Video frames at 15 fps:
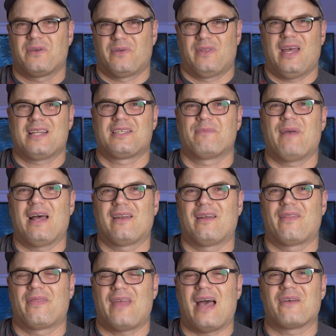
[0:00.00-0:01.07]
So that's about
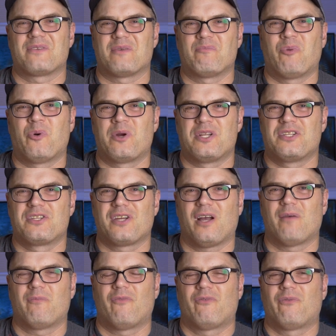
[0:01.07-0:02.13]
a thousand point
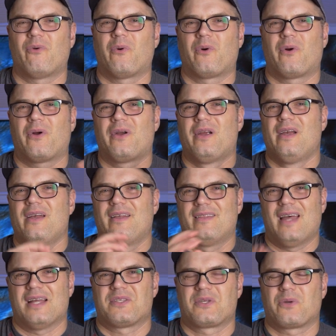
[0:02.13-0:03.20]
jump for
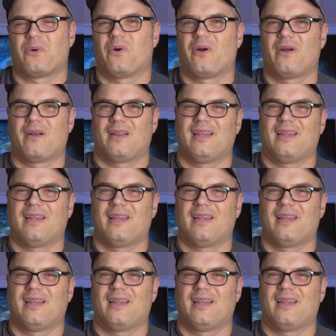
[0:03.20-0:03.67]
that score.